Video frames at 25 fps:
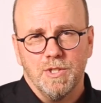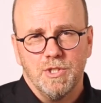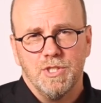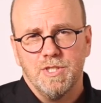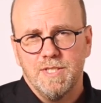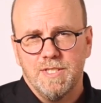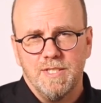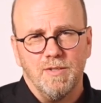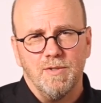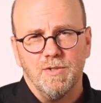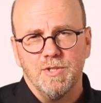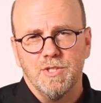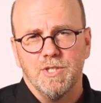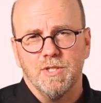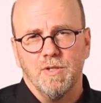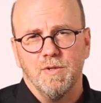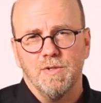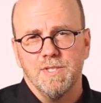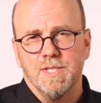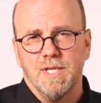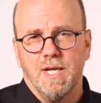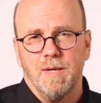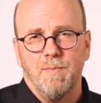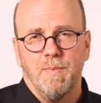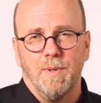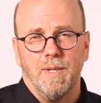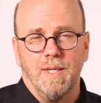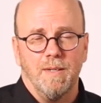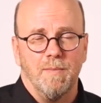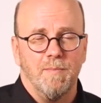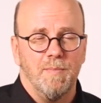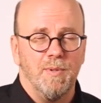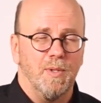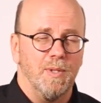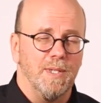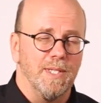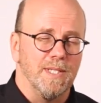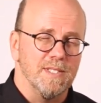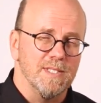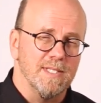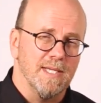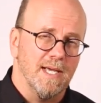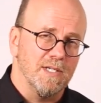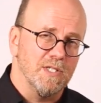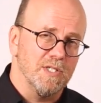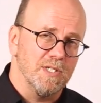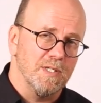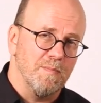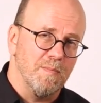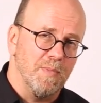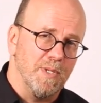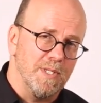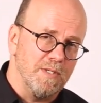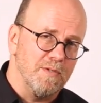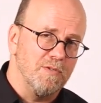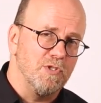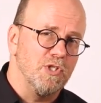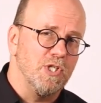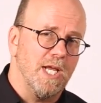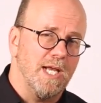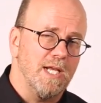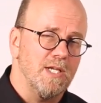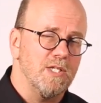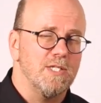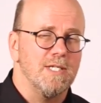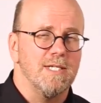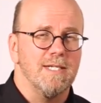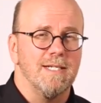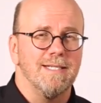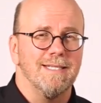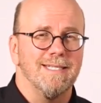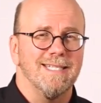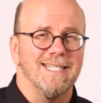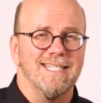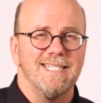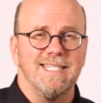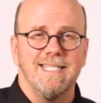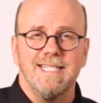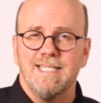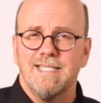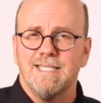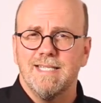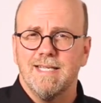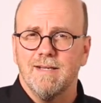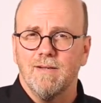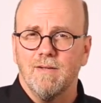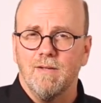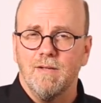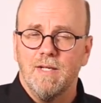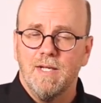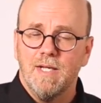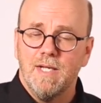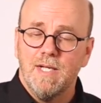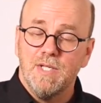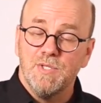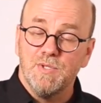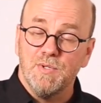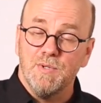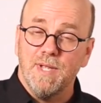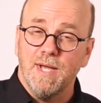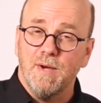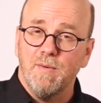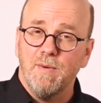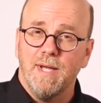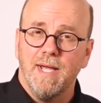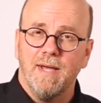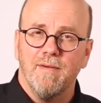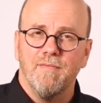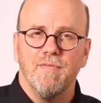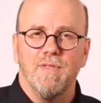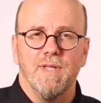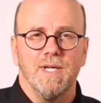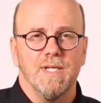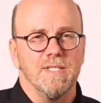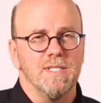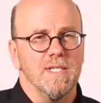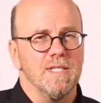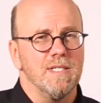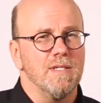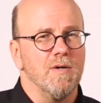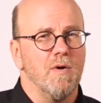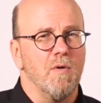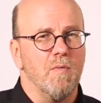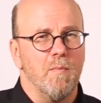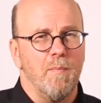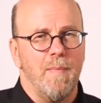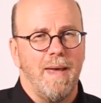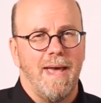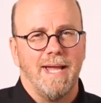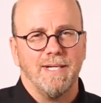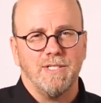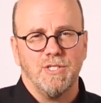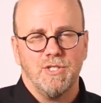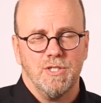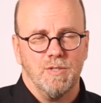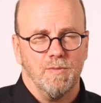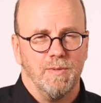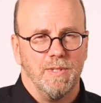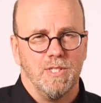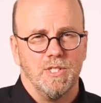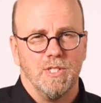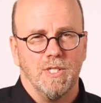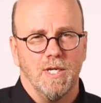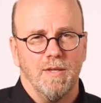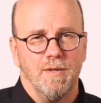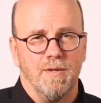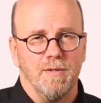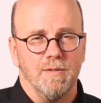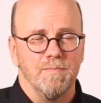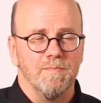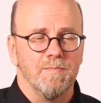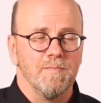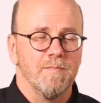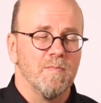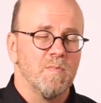still shows up on a building section, but you changed it in the detail. So now I have things that don't match to each other.